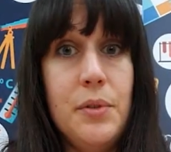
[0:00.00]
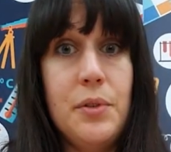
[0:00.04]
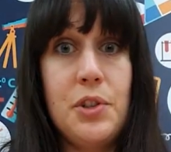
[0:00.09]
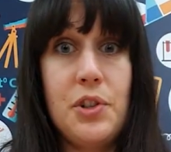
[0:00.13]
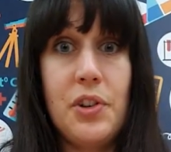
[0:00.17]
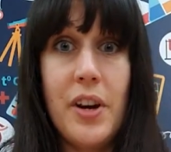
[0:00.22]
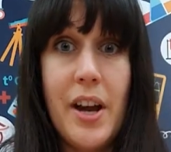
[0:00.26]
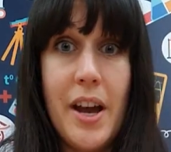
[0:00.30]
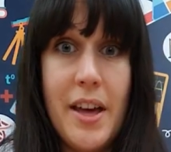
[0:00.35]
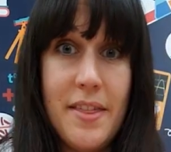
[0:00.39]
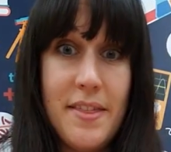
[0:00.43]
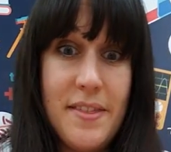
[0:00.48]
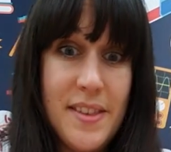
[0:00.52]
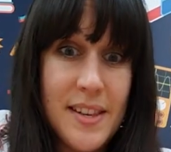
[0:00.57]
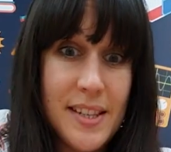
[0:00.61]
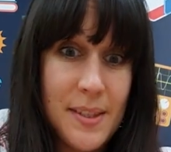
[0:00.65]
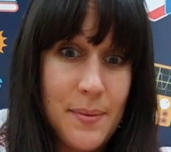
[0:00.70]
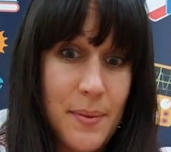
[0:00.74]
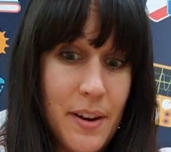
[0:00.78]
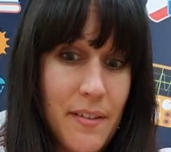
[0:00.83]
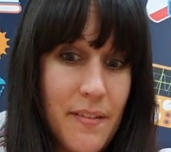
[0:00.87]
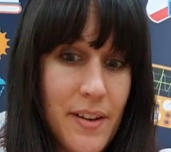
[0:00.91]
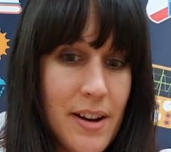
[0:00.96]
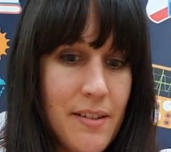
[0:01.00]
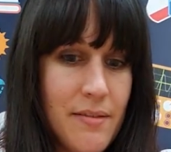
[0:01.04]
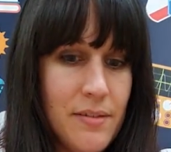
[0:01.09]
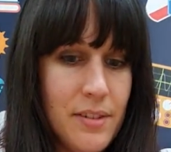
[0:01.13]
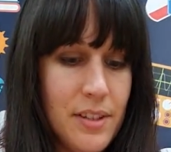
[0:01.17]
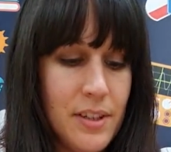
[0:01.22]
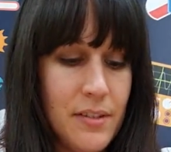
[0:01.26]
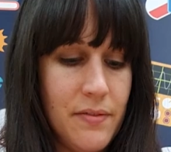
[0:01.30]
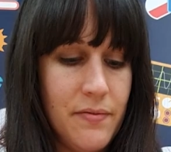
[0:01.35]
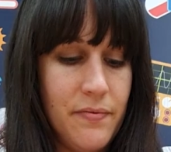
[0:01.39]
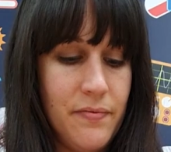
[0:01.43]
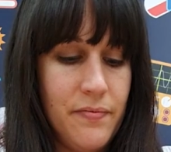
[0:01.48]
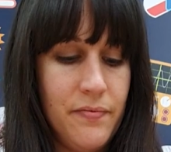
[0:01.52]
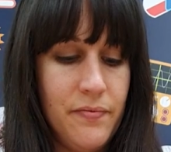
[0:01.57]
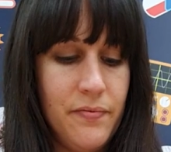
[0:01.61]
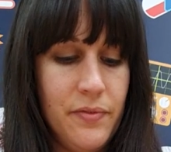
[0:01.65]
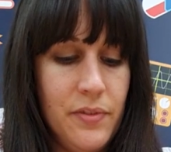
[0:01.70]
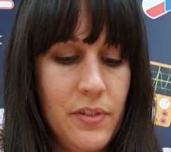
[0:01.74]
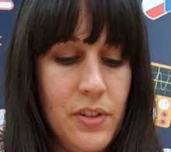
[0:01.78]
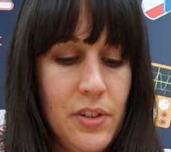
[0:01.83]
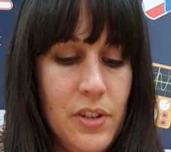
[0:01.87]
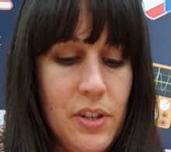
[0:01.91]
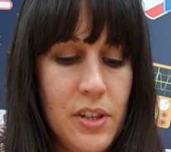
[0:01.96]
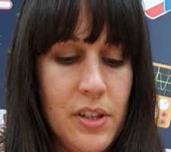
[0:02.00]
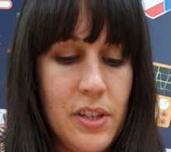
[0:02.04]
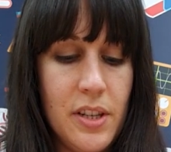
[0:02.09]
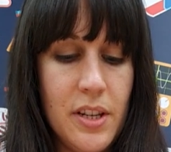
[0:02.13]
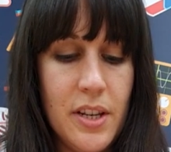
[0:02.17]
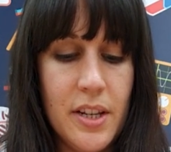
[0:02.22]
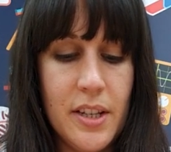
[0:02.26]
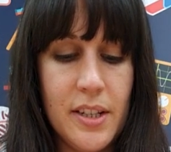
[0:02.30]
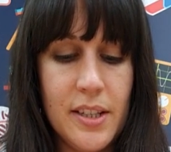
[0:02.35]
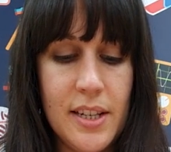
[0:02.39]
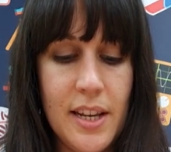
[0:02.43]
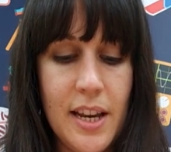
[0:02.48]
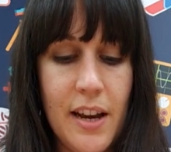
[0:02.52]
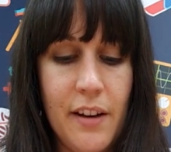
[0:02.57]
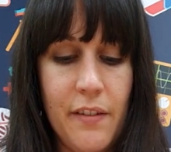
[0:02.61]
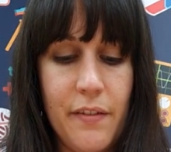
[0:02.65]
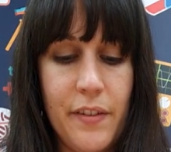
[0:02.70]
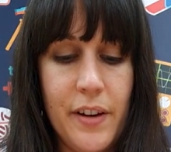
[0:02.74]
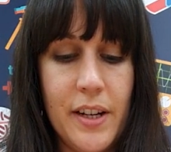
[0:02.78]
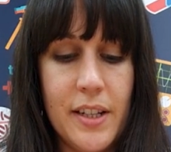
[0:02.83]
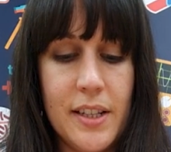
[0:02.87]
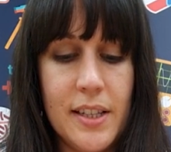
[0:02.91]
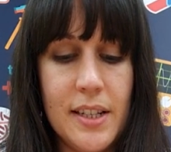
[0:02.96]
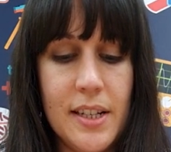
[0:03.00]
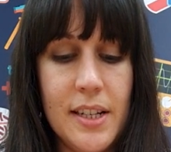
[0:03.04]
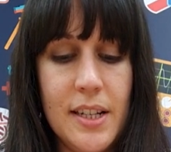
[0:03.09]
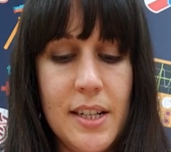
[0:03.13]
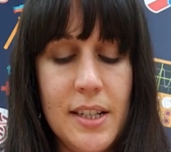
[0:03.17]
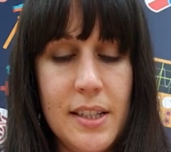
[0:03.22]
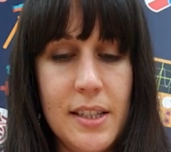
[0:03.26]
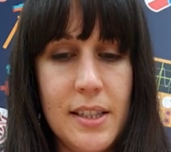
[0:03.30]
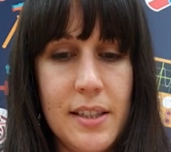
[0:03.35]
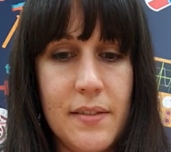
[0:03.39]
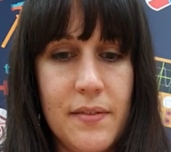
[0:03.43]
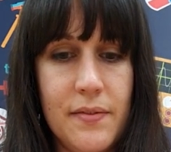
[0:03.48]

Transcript: try it this way round, just so you can see how fast it is.